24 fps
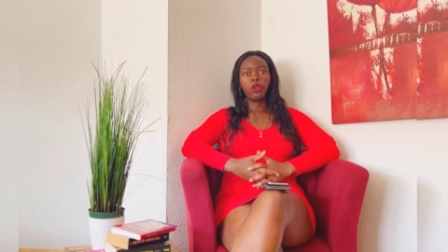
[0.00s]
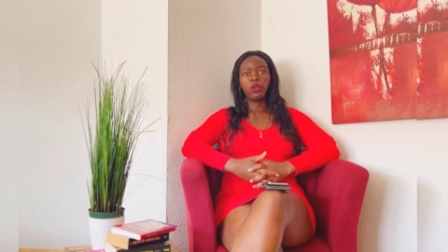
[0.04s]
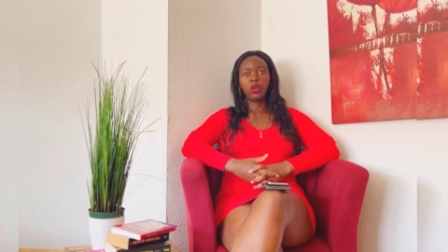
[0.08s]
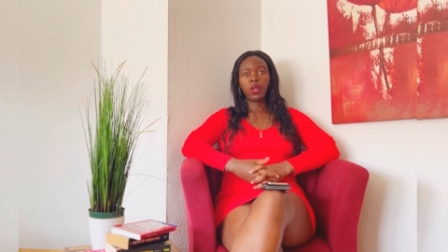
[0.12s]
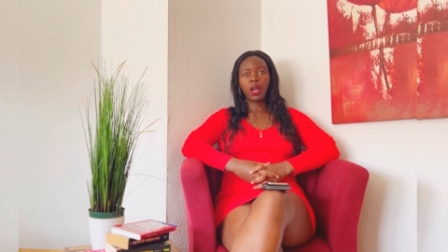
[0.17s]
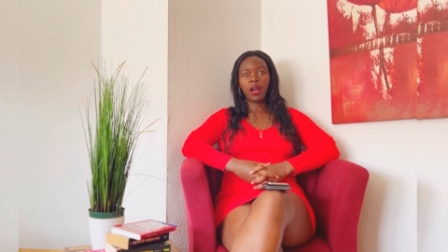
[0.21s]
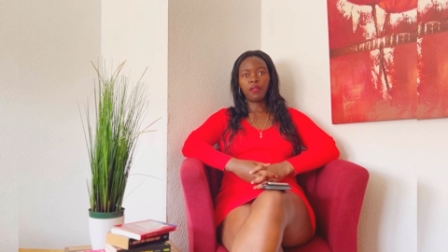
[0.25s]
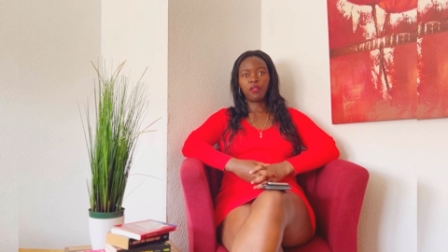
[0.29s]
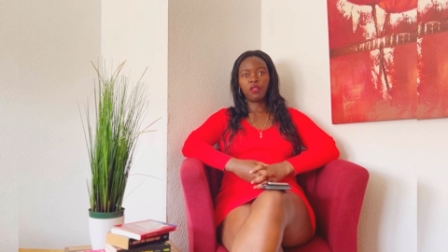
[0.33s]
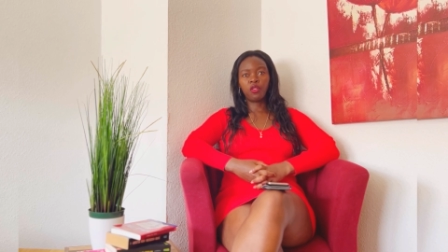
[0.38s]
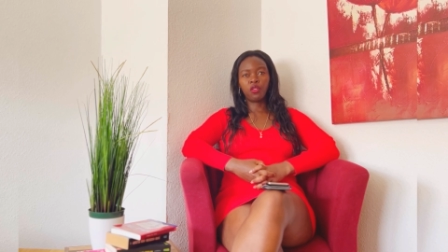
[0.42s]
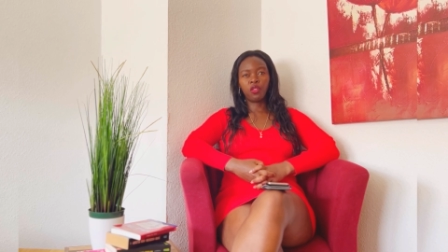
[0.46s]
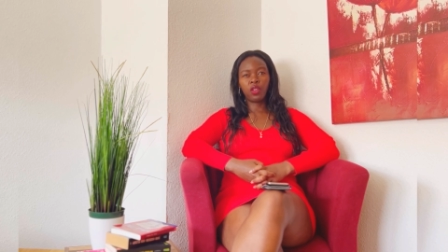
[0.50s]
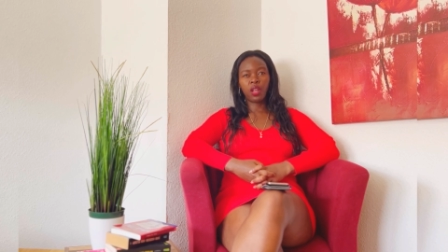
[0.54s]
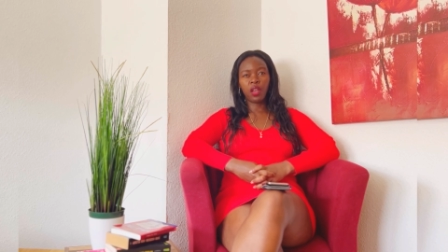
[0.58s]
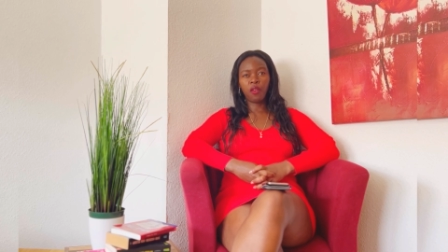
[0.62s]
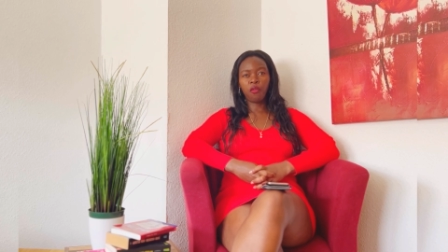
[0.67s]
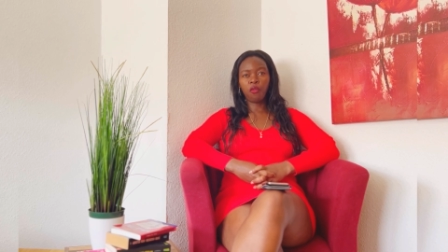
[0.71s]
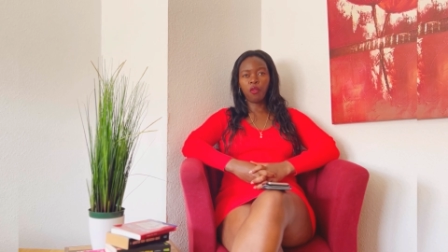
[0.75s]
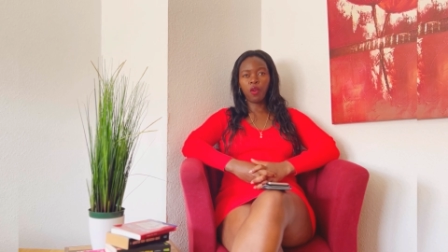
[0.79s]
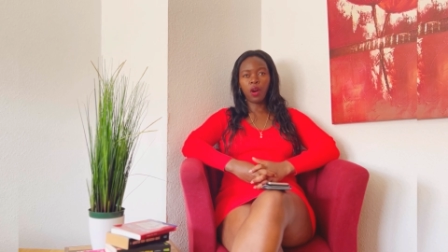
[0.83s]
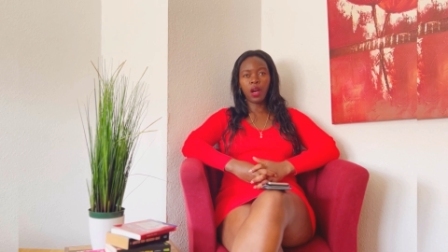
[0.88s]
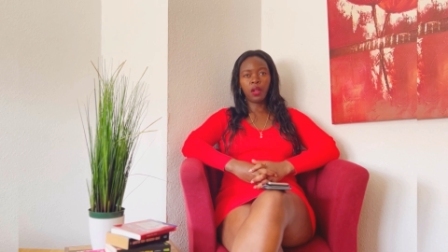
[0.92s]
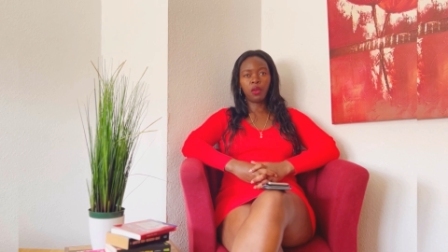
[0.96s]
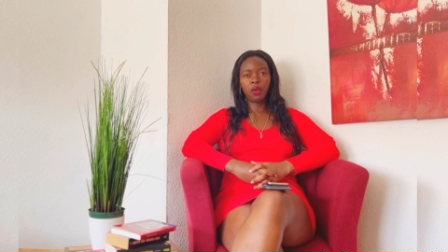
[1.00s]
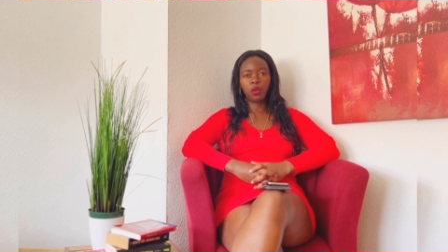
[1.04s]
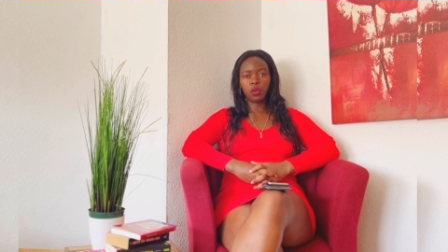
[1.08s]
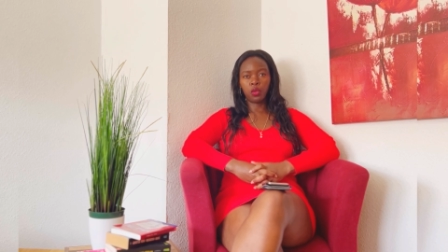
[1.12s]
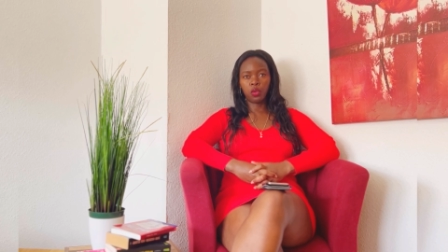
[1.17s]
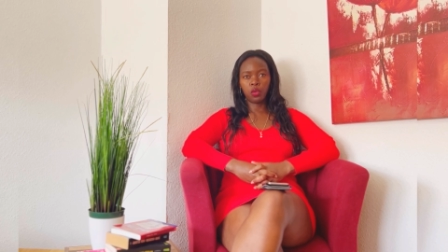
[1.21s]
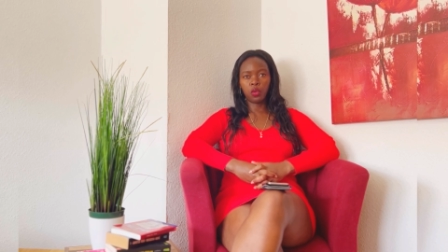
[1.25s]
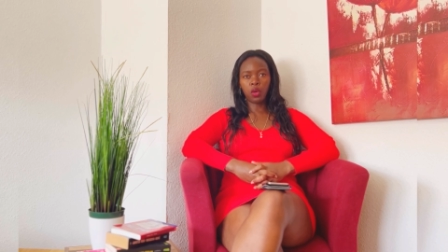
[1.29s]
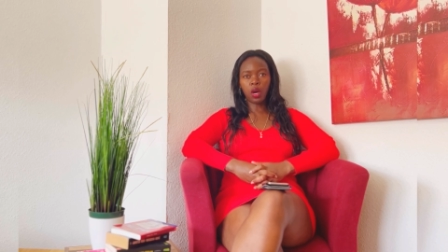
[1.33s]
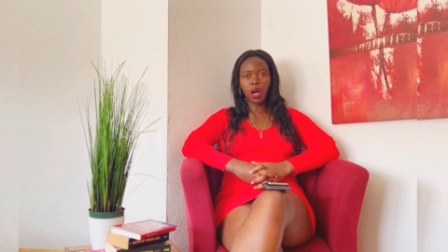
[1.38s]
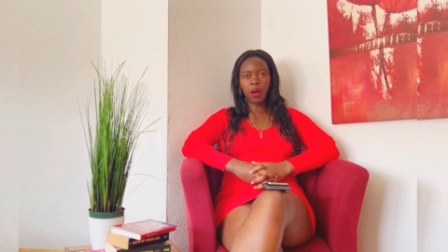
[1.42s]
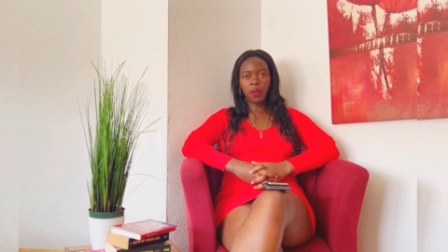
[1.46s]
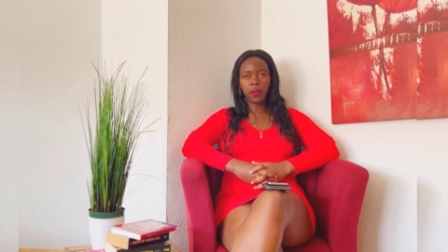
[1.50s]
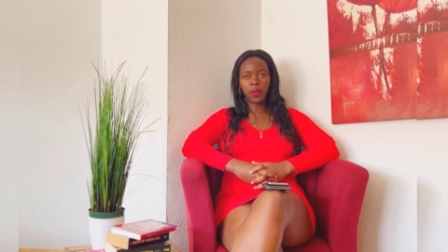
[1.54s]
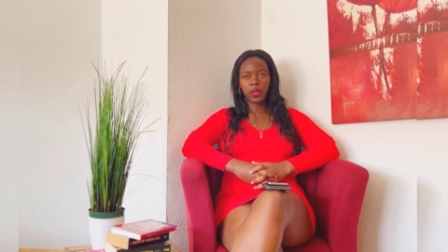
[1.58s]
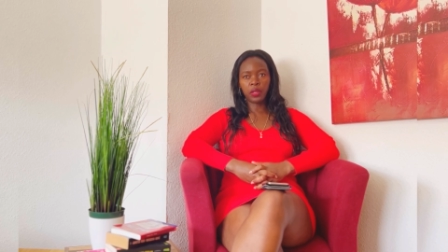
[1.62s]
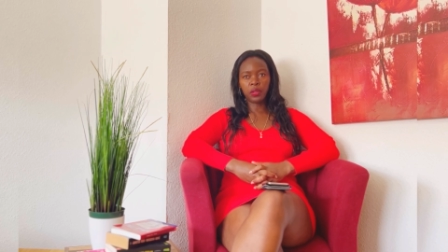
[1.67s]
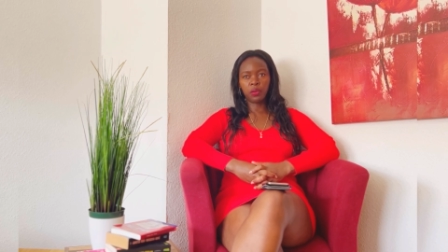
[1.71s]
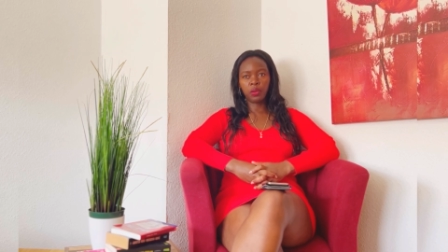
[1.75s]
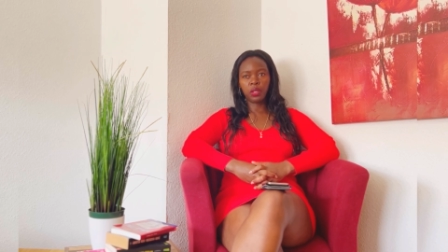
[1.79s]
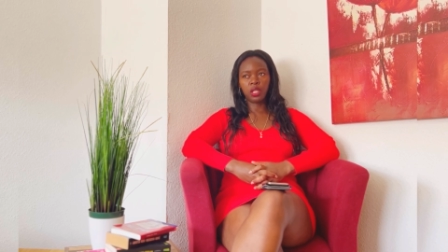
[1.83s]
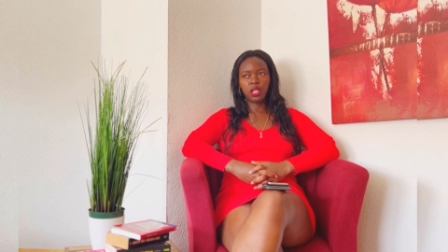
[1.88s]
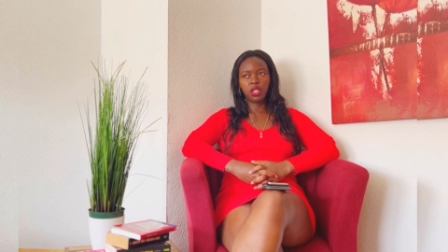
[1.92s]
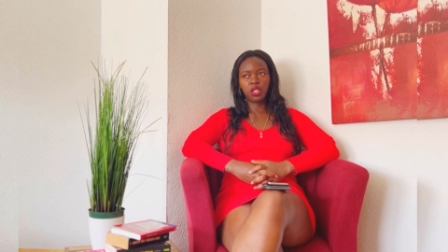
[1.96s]
you'll have to drive 1 or 2
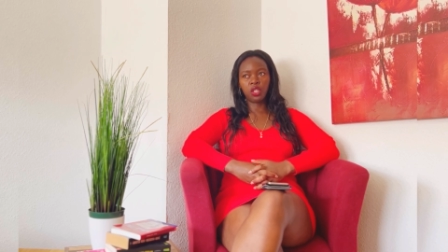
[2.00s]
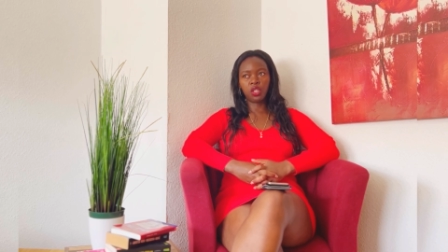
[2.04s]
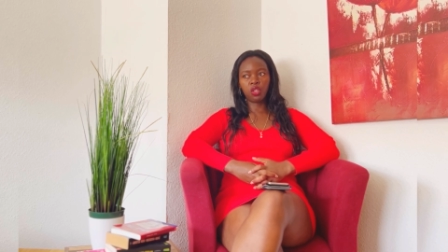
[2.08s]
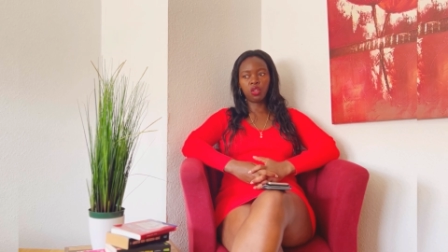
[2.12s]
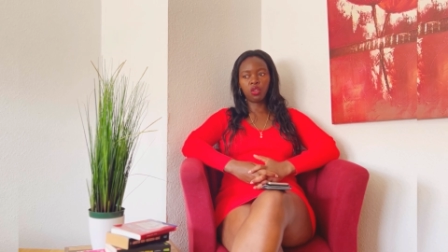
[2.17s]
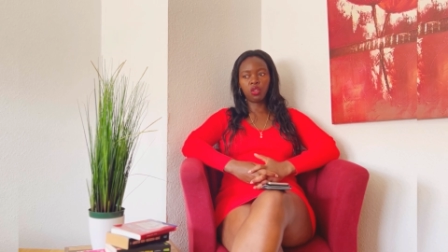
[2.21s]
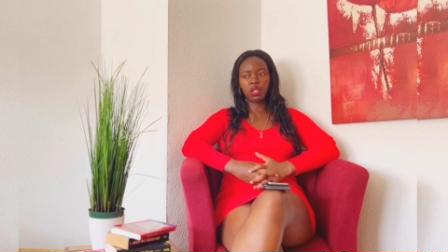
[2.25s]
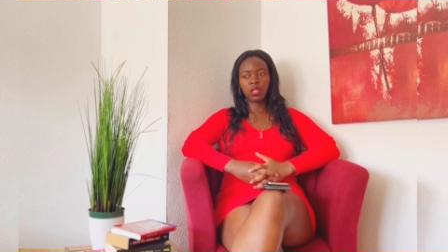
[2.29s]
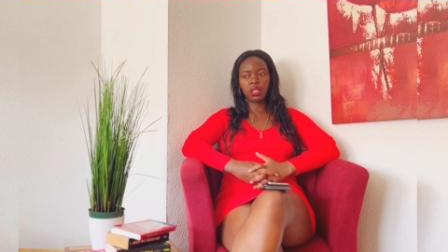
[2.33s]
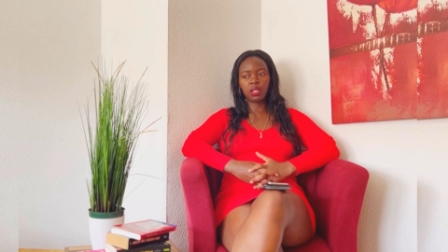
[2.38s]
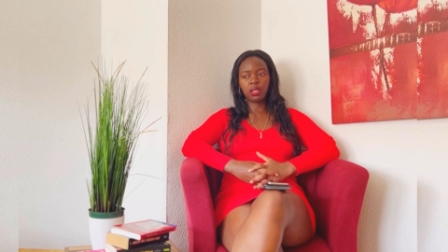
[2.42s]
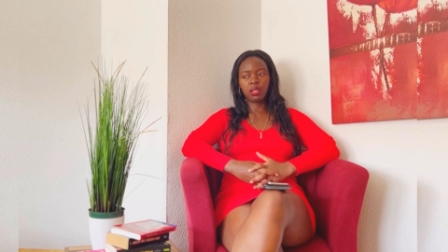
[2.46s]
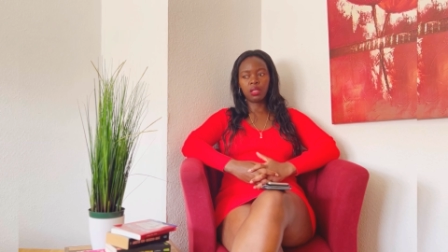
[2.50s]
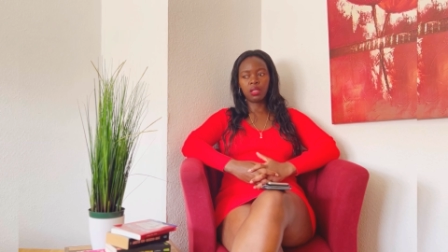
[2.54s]
hours, which is not